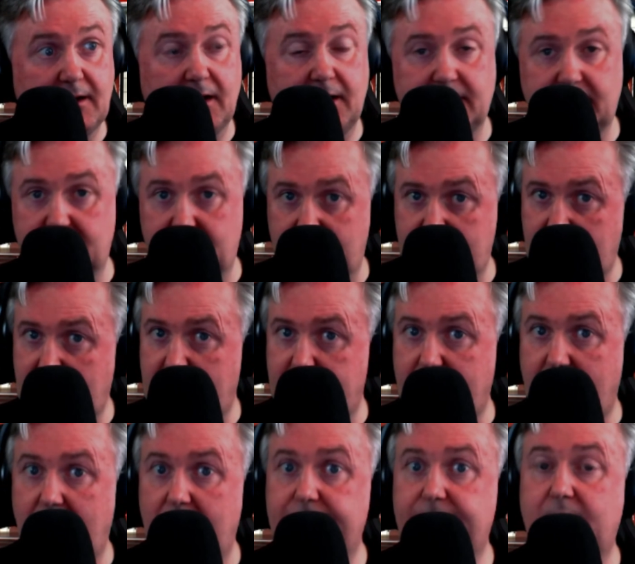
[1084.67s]
look, I'm
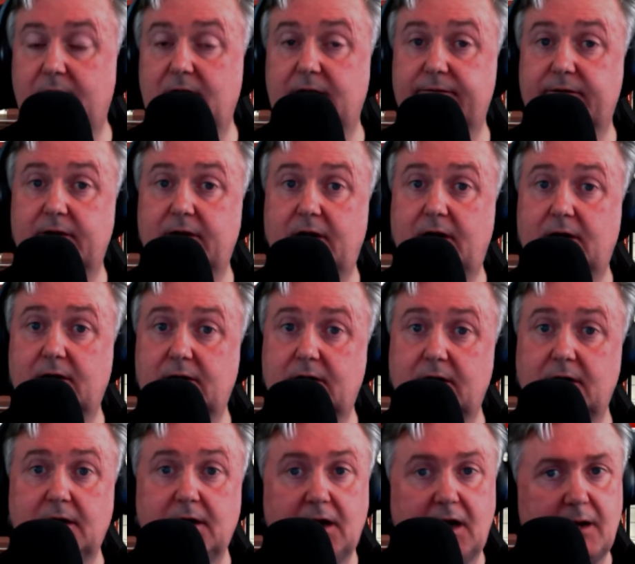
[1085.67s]
all for living longer.
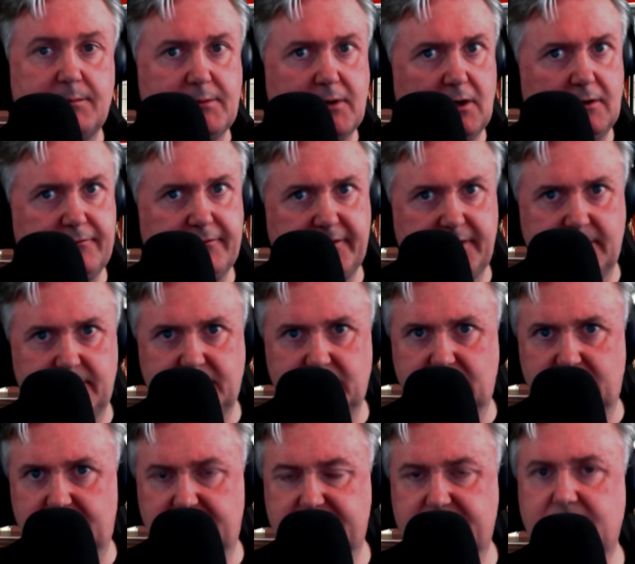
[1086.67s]
I'm all for them
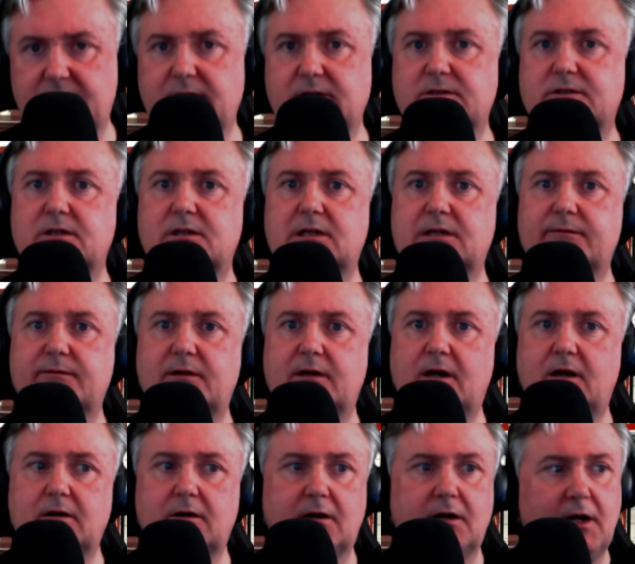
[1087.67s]
doing the science and living
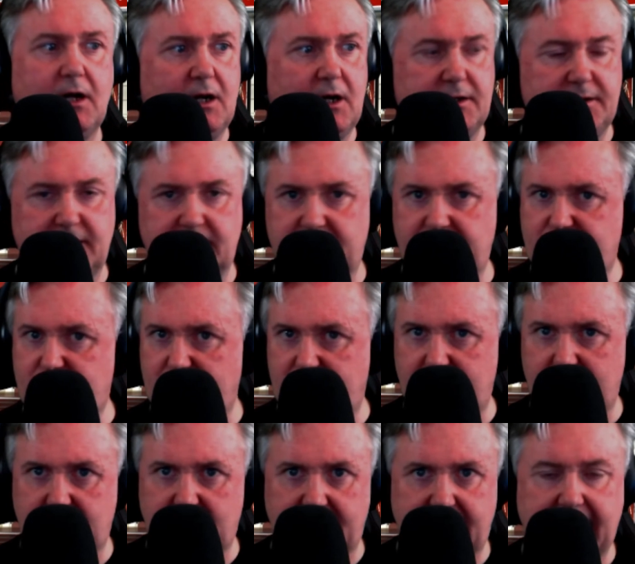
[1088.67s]
longer. I think they should
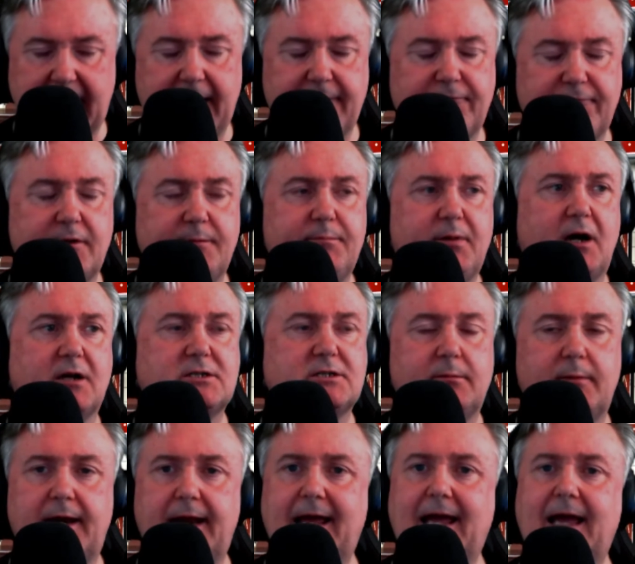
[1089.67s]
look at every
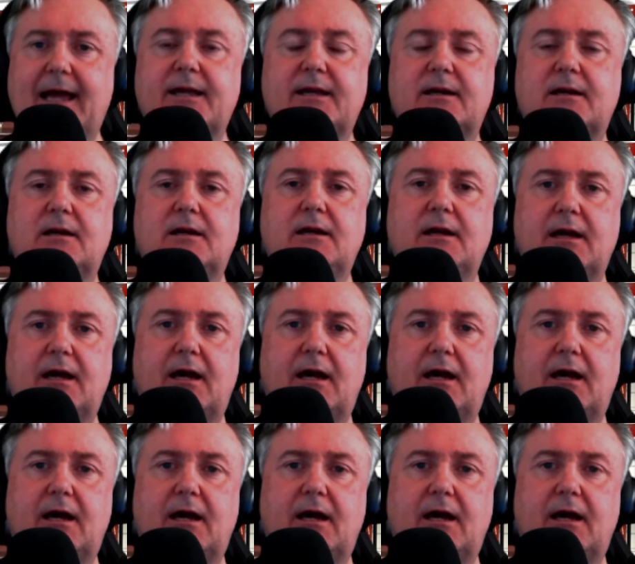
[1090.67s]
possible angle.